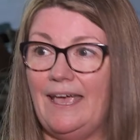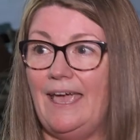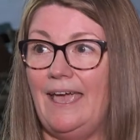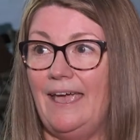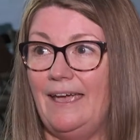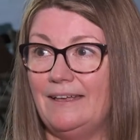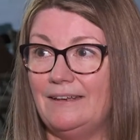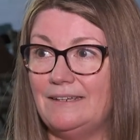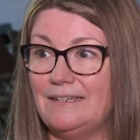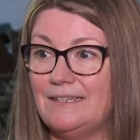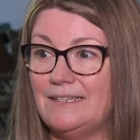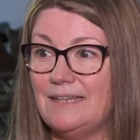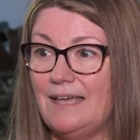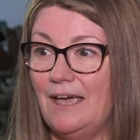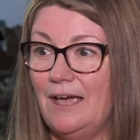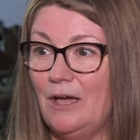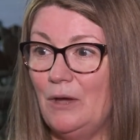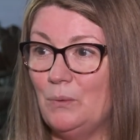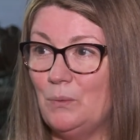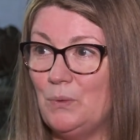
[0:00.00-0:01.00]
And
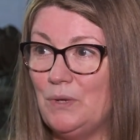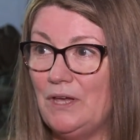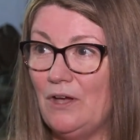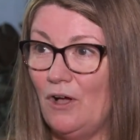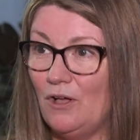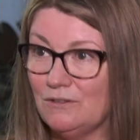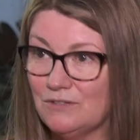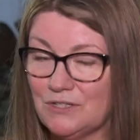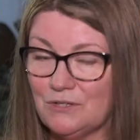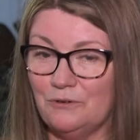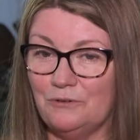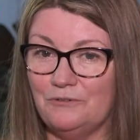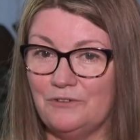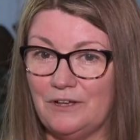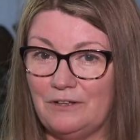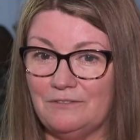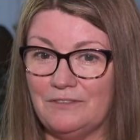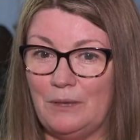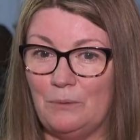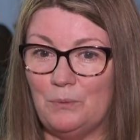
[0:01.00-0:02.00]
uh, we also
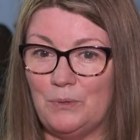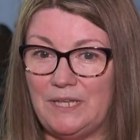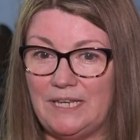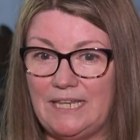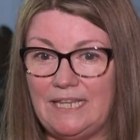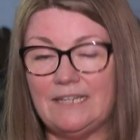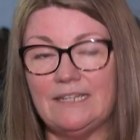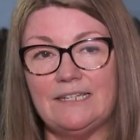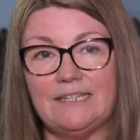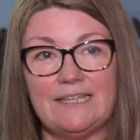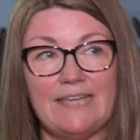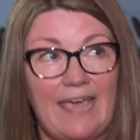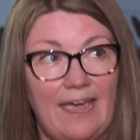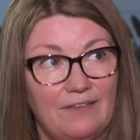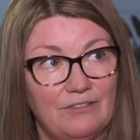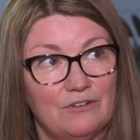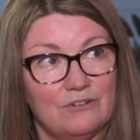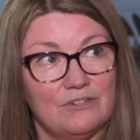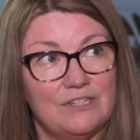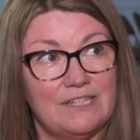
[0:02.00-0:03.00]
felt that we needed to
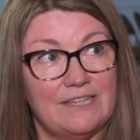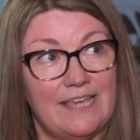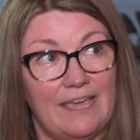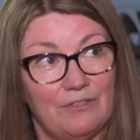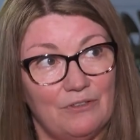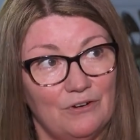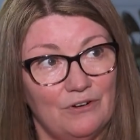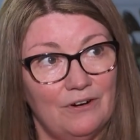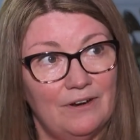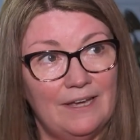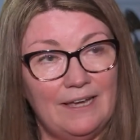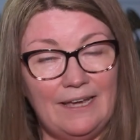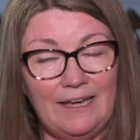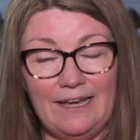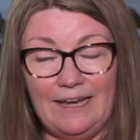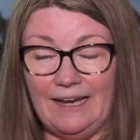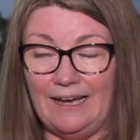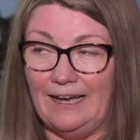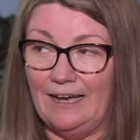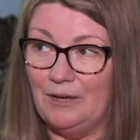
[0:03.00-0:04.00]
gather together
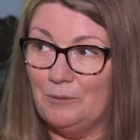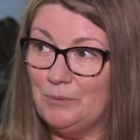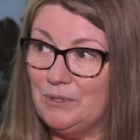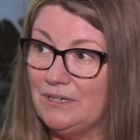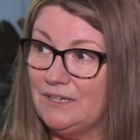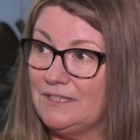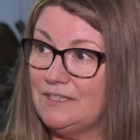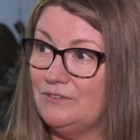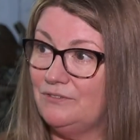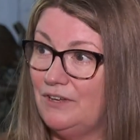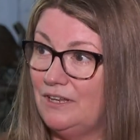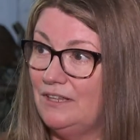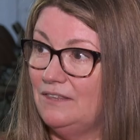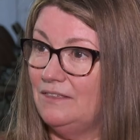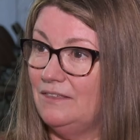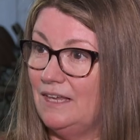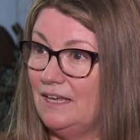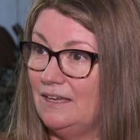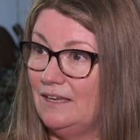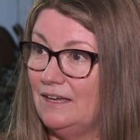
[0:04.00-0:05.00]
uh, because, if
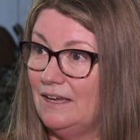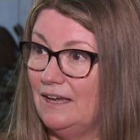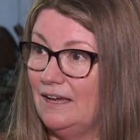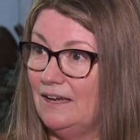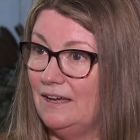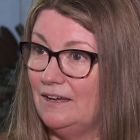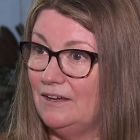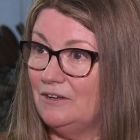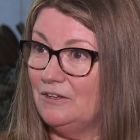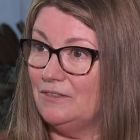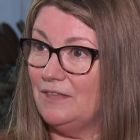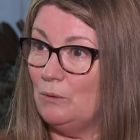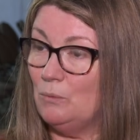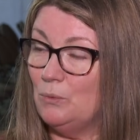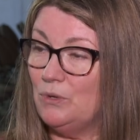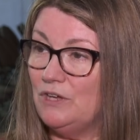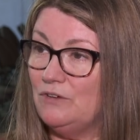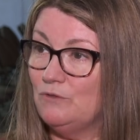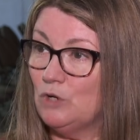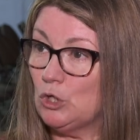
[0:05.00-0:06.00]
anything, uh, that
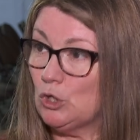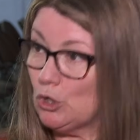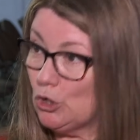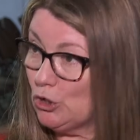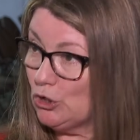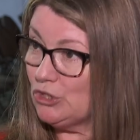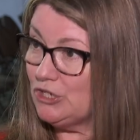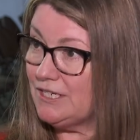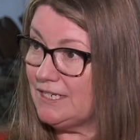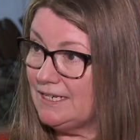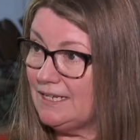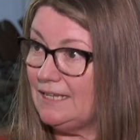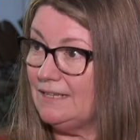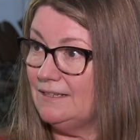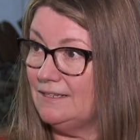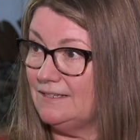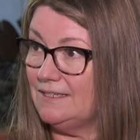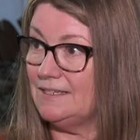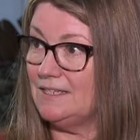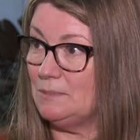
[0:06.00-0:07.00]
we've learned
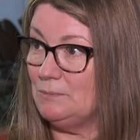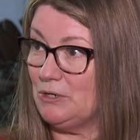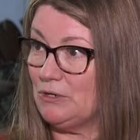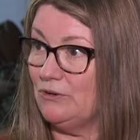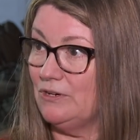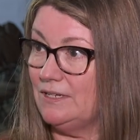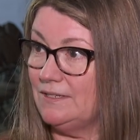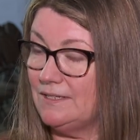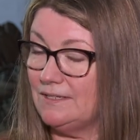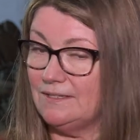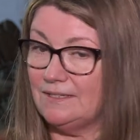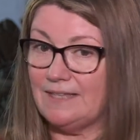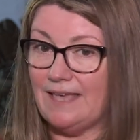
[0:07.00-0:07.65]
in this experience is